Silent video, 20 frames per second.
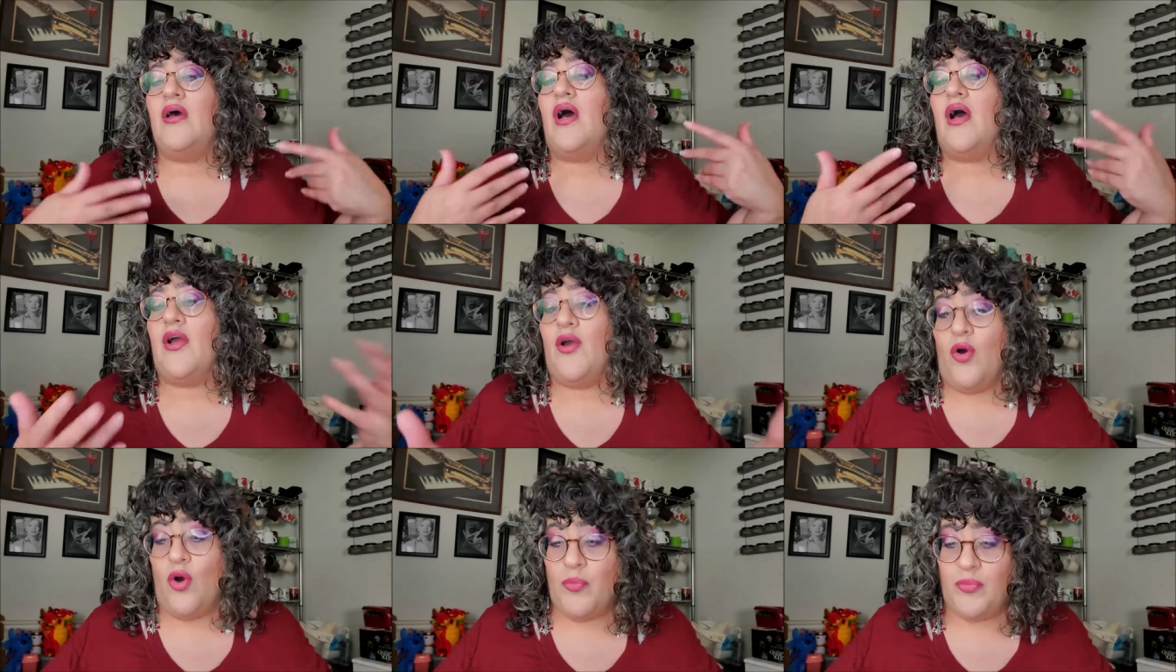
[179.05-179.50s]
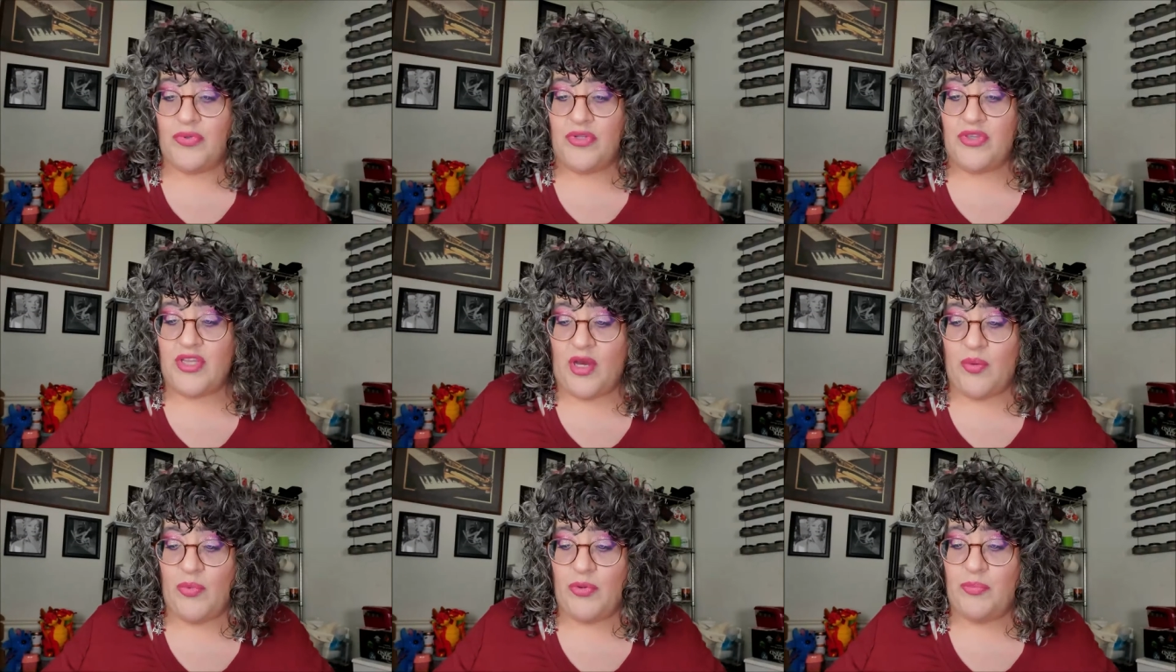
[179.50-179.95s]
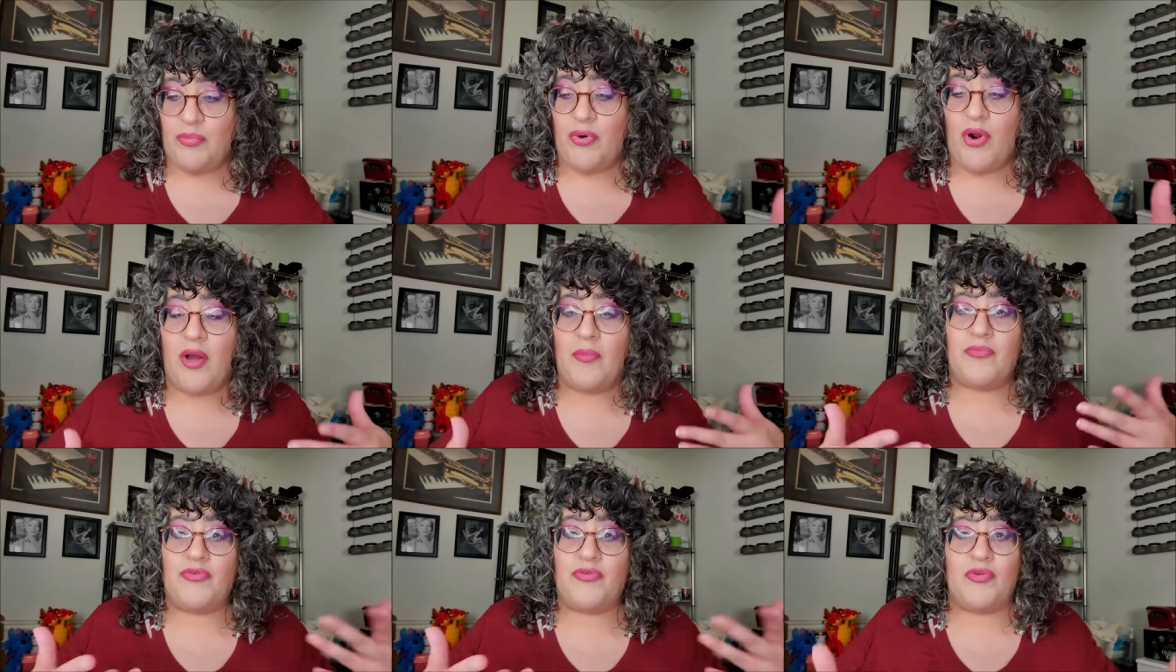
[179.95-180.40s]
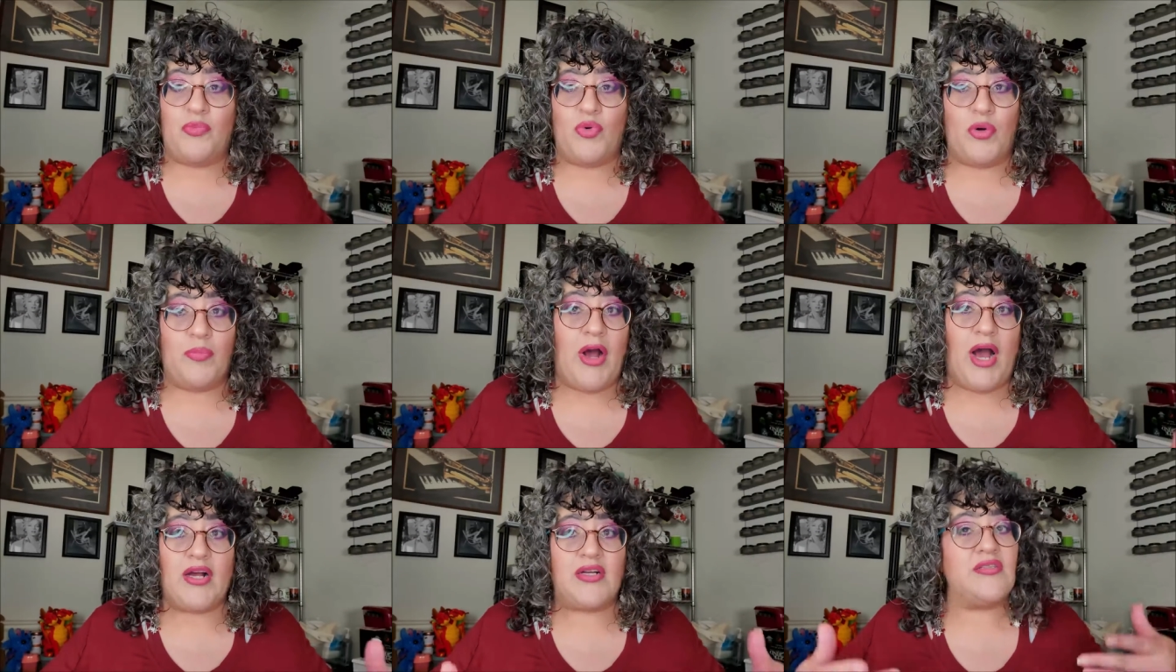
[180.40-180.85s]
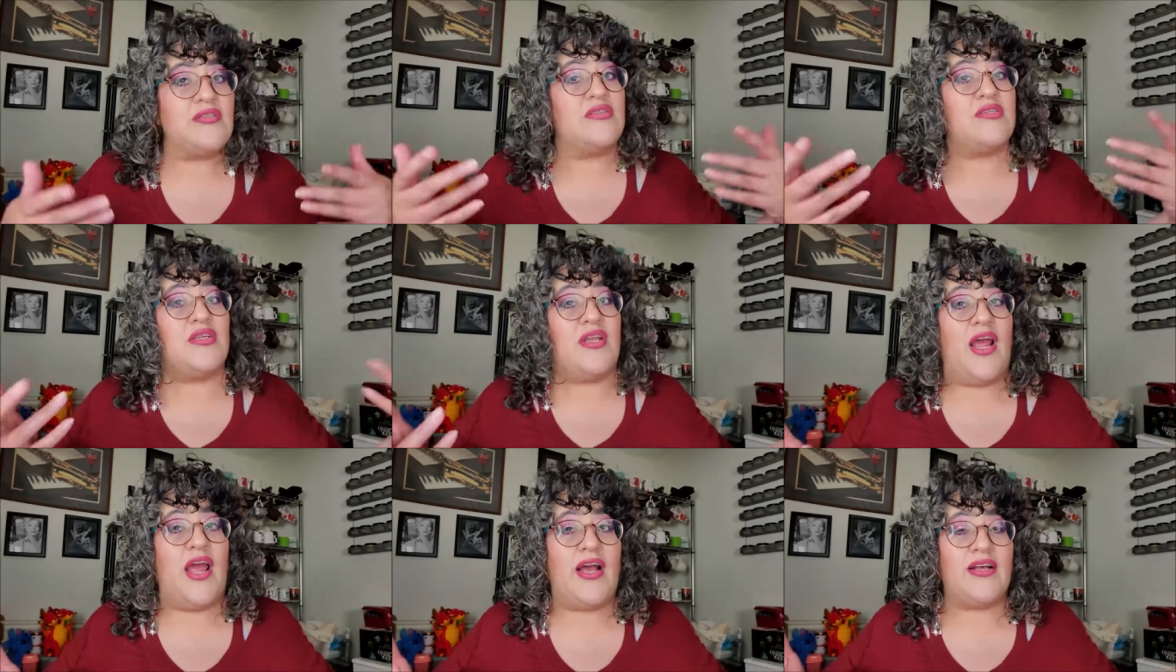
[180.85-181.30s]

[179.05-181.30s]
I hoped that that would prompt some more boxes. It